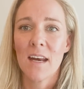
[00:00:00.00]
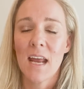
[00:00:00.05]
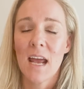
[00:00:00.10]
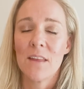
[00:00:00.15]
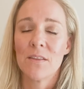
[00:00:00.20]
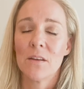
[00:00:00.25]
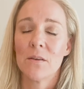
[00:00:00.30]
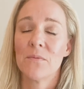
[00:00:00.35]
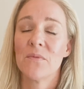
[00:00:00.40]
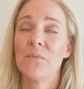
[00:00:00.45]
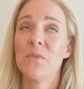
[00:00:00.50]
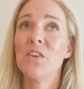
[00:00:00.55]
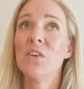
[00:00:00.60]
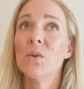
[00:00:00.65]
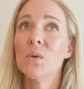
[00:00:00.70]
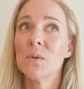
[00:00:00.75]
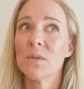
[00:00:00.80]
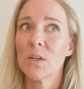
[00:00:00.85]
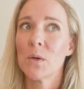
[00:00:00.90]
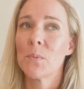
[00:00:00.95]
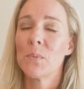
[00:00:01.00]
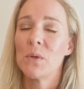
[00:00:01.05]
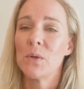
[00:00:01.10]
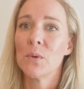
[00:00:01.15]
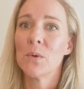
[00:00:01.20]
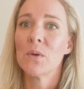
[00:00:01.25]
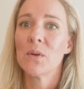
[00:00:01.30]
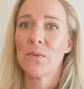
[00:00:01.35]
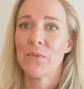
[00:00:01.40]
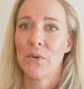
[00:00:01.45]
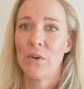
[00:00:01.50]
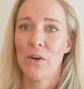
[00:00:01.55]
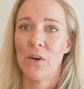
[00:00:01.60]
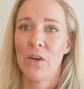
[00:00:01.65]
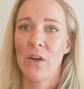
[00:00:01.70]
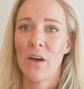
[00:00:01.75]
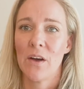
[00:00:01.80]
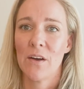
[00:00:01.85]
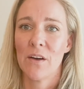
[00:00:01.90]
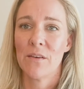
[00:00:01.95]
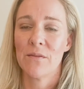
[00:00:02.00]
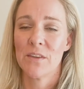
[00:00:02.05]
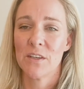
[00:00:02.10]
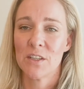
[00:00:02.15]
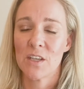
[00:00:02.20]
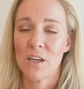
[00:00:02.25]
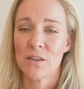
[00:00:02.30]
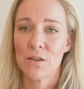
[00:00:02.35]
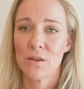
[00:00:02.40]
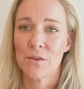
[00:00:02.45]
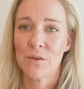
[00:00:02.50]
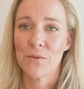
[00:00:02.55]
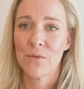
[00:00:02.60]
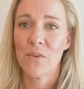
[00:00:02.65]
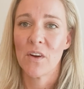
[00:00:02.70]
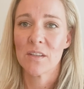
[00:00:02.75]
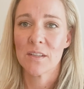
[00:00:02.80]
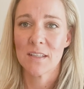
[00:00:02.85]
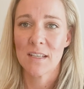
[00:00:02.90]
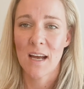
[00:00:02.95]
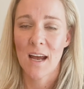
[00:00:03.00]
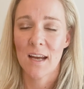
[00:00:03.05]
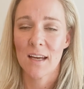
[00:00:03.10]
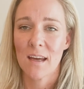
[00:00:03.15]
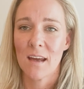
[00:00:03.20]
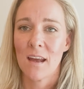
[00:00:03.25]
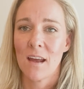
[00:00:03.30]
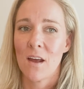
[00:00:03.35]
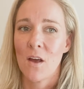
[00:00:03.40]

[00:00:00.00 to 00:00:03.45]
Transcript: and the views are beautiful of the Chateau Frontenac